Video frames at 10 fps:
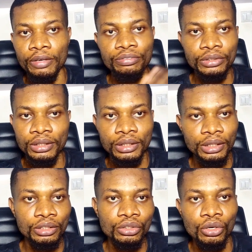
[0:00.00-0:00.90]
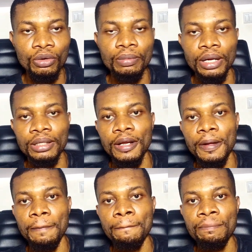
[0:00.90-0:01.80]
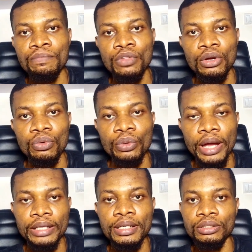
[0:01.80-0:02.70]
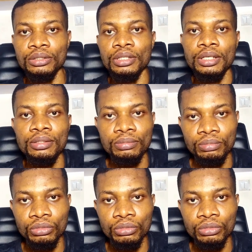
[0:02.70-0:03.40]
everything kicked up, and we are here today.